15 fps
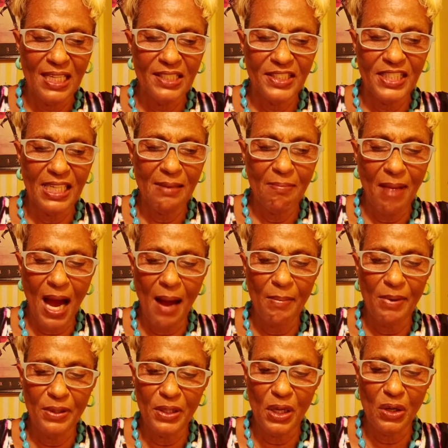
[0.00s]
See,
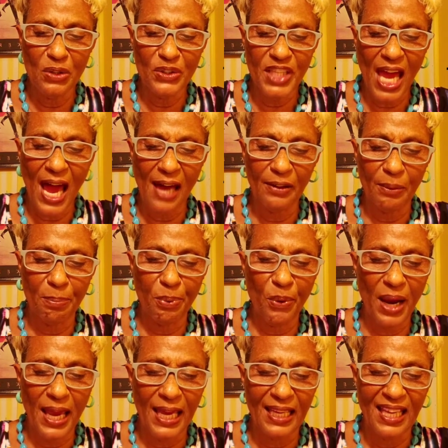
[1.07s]
Mama knows how to
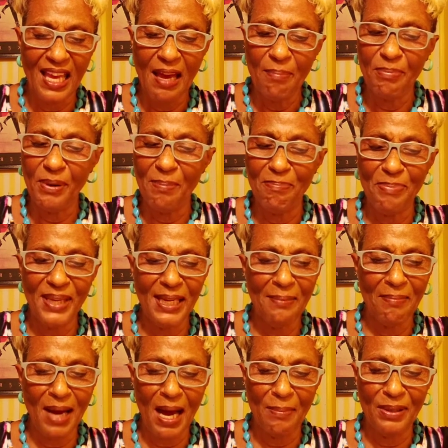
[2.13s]
pray, but
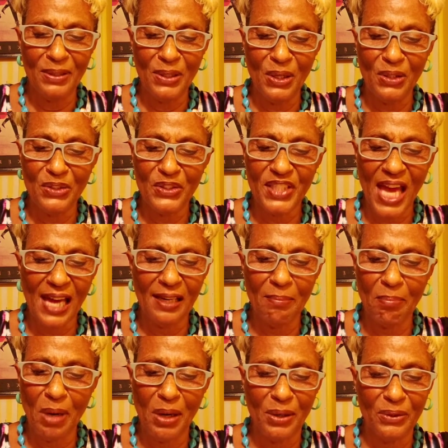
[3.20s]
Big Mama knows how to
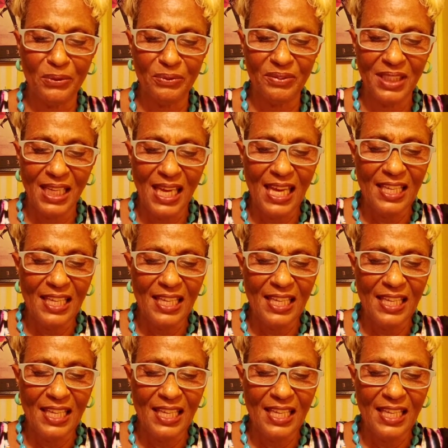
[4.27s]
moan.